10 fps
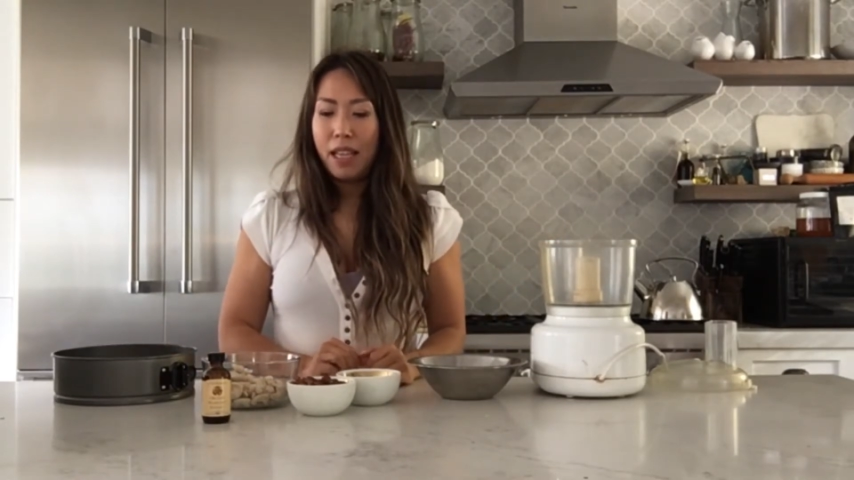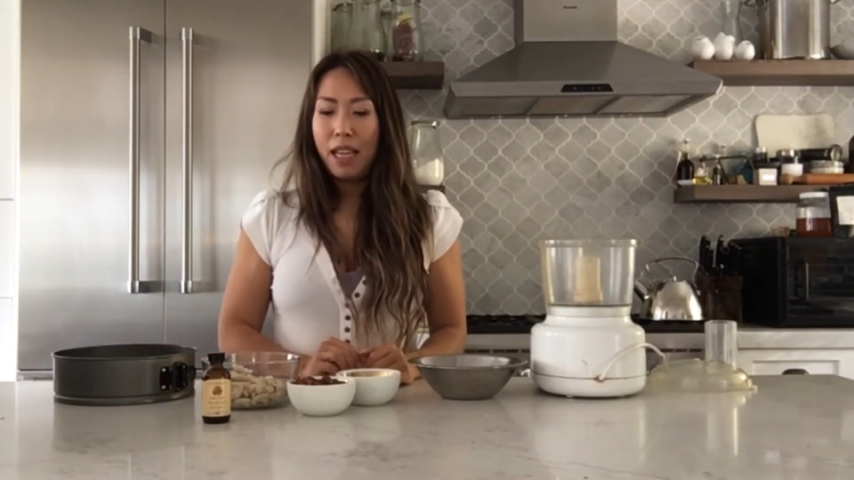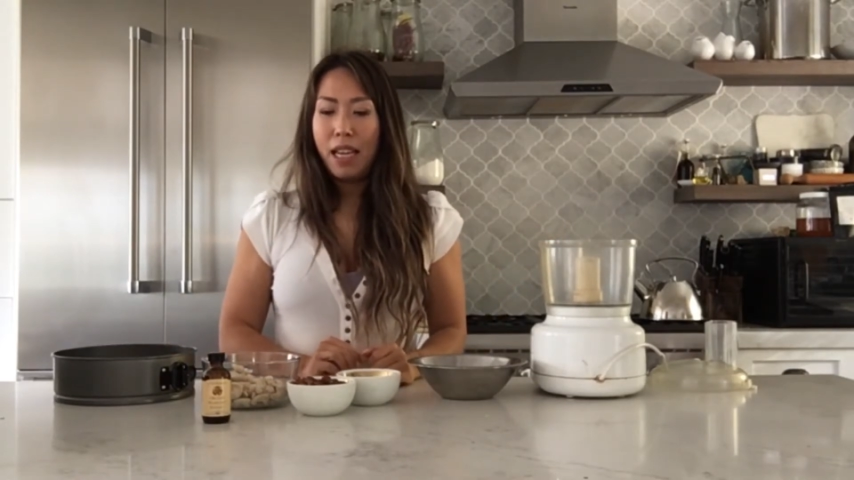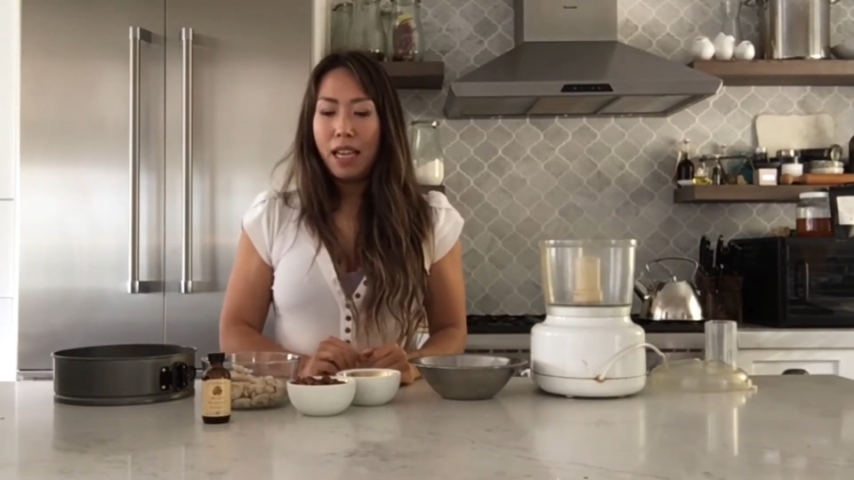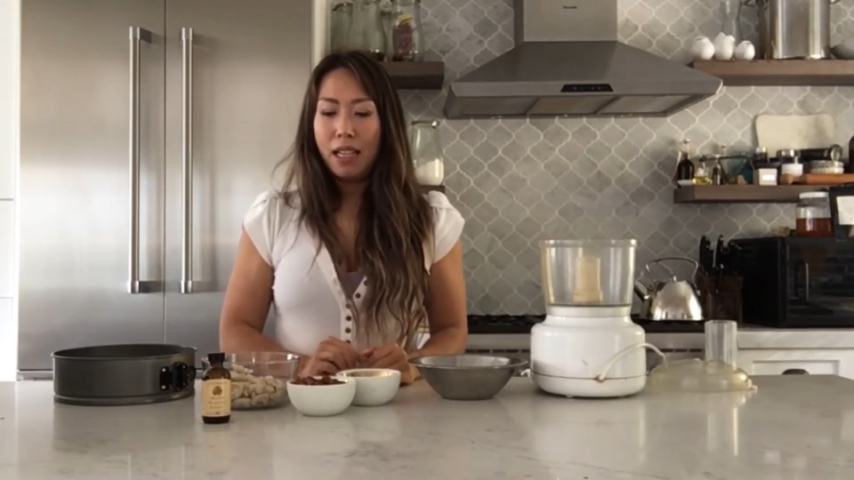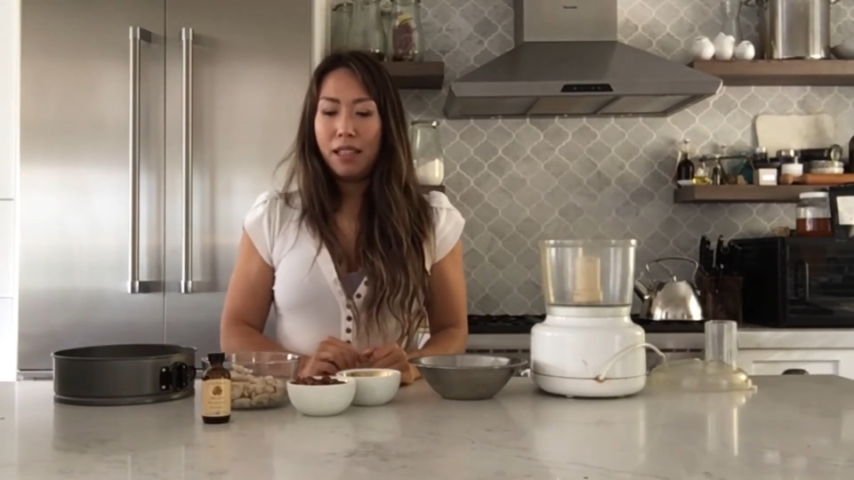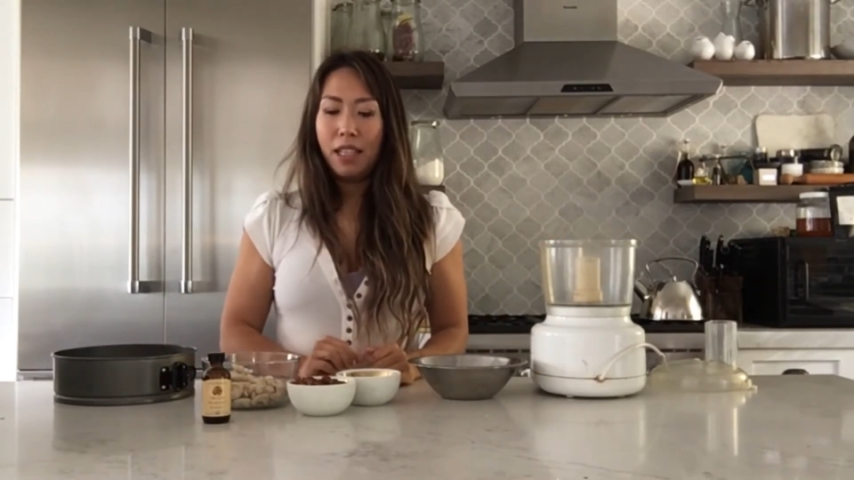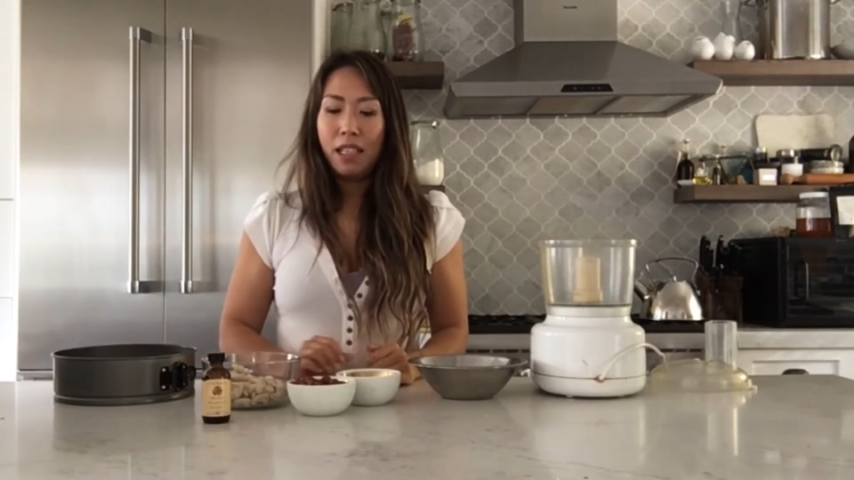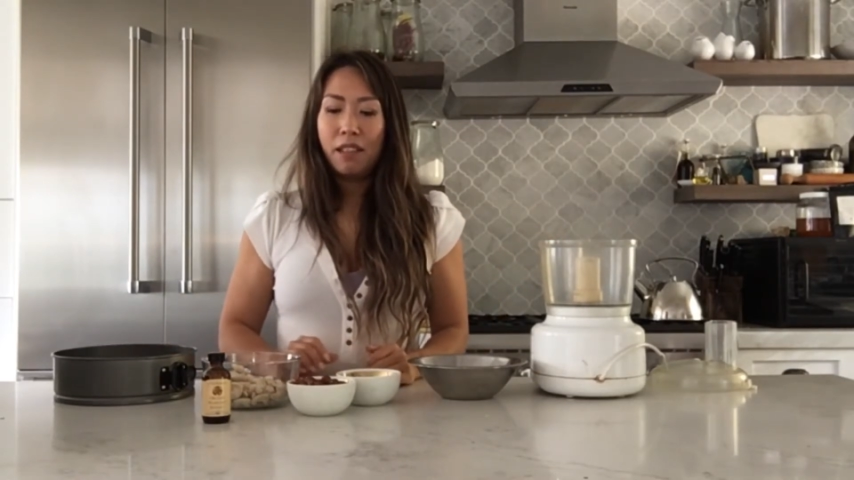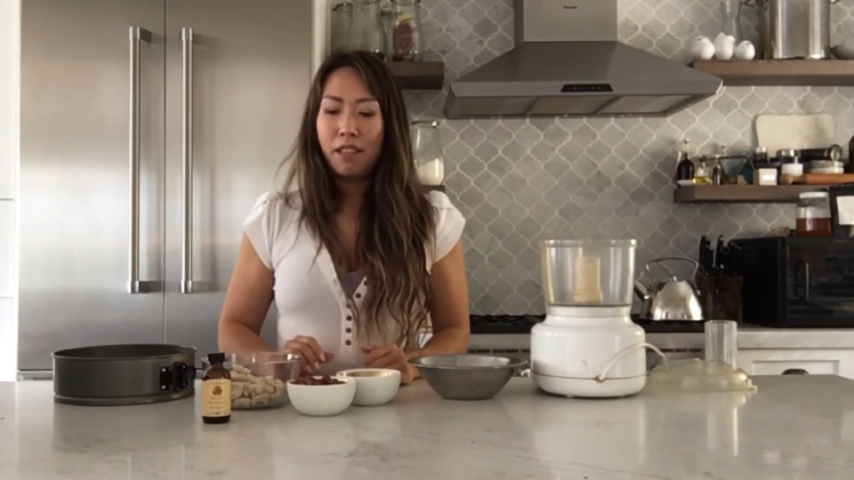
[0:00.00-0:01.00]
And the
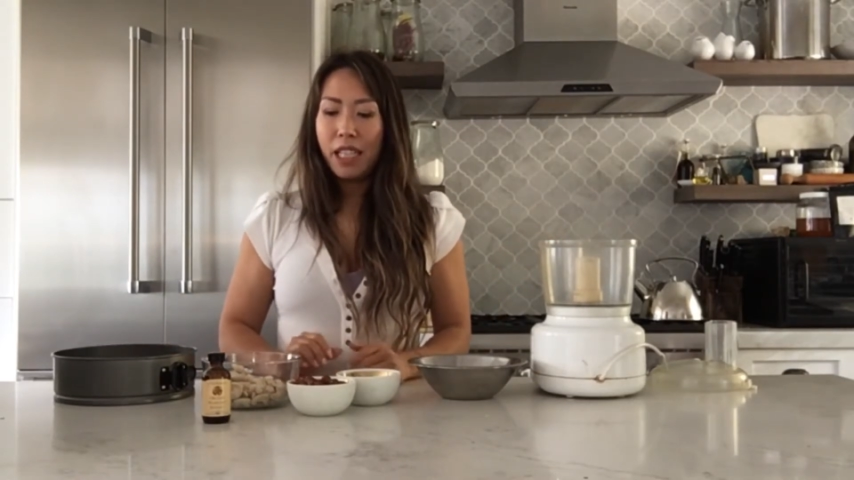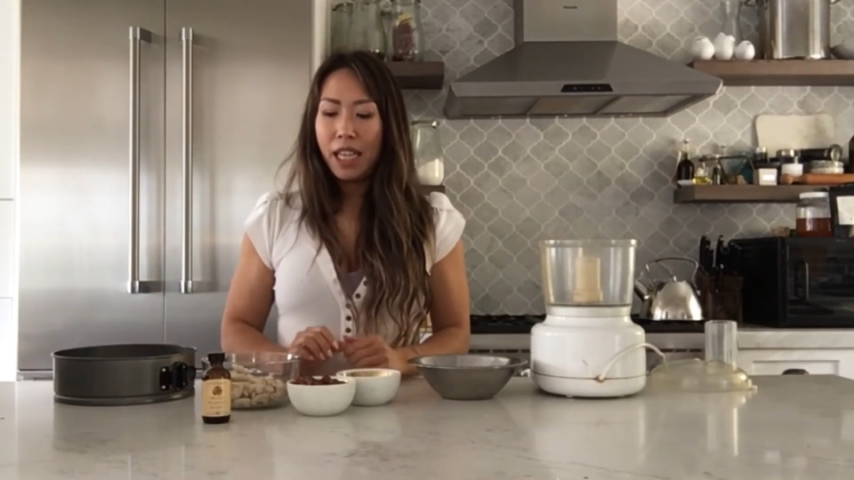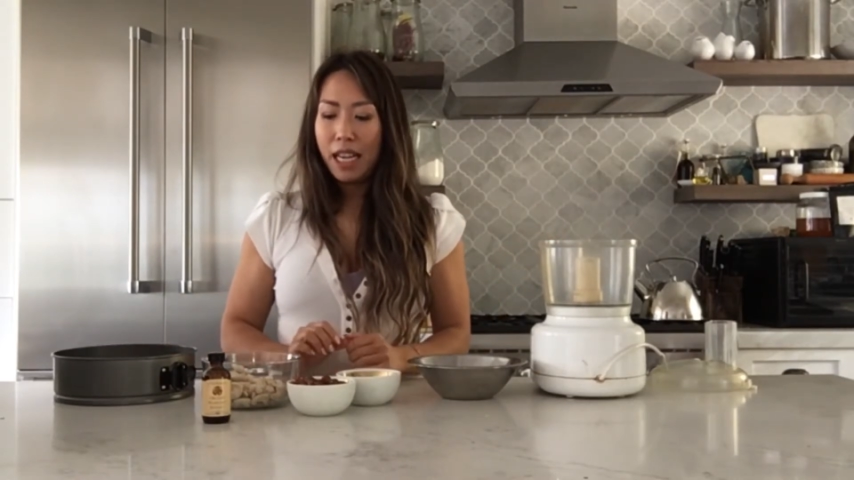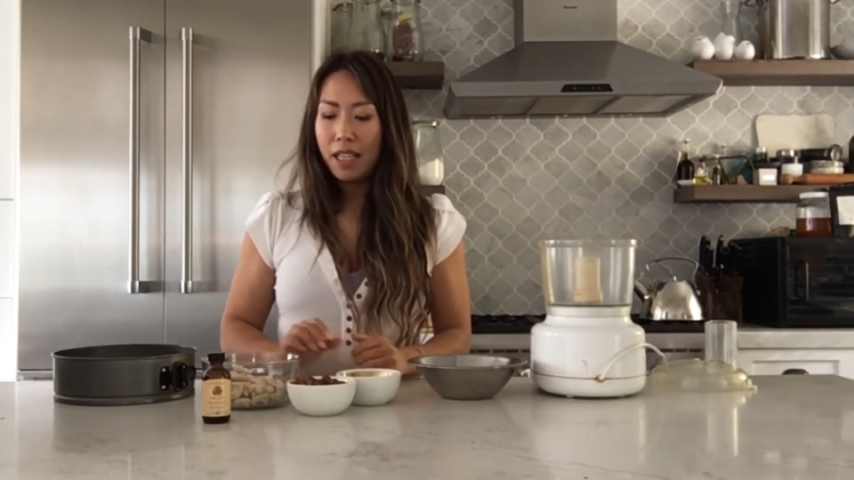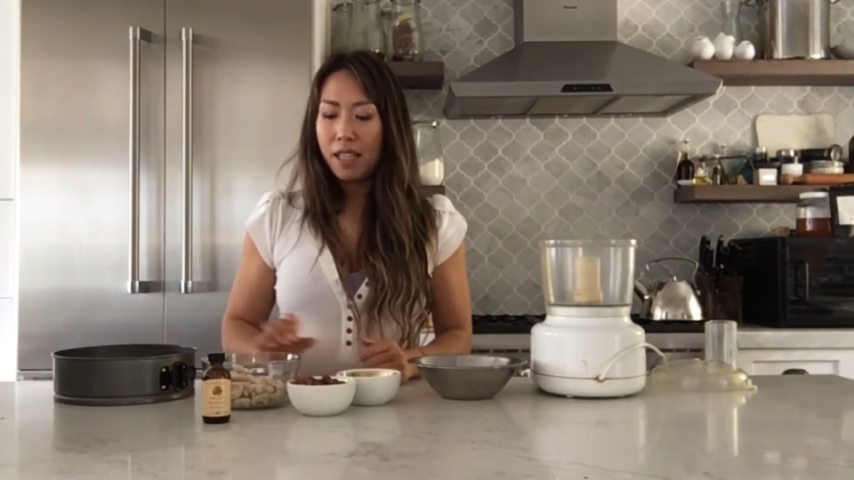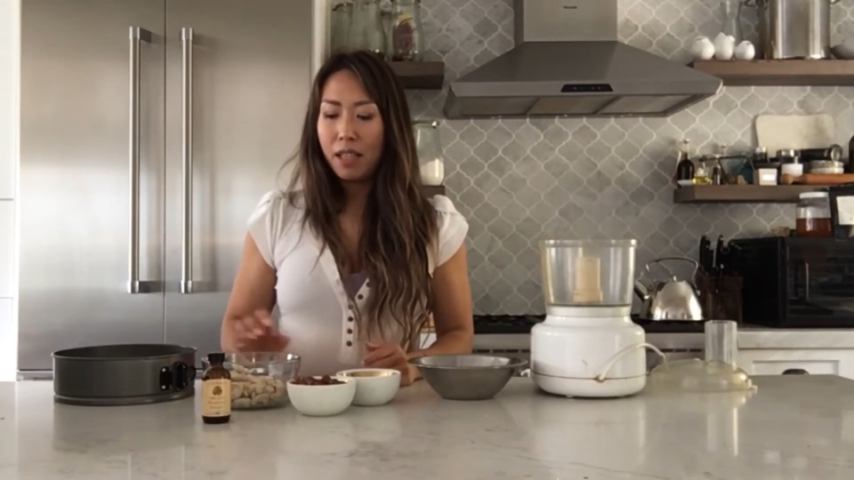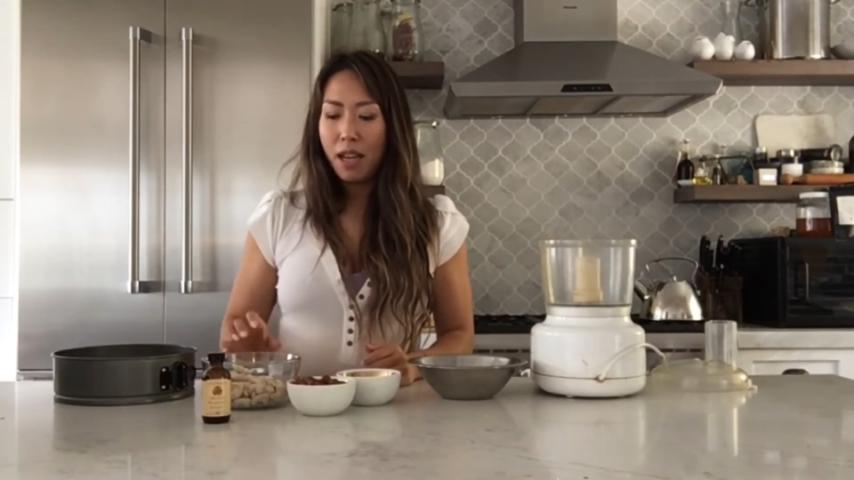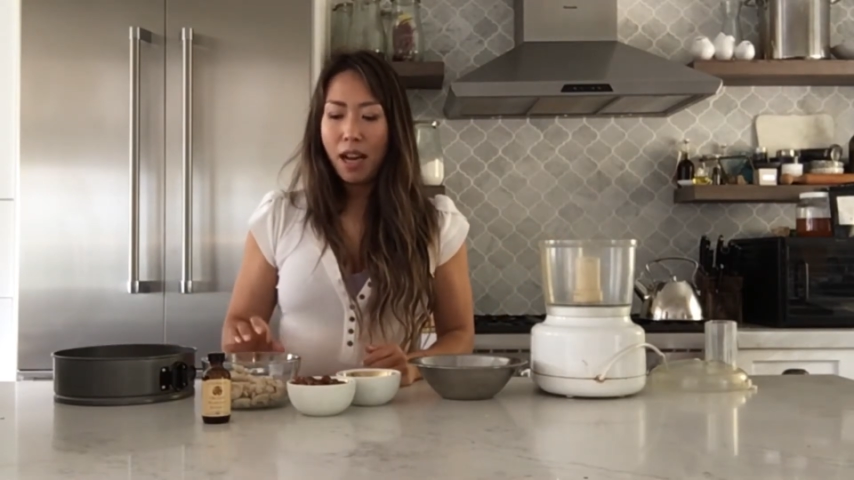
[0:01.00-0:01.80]
ingredients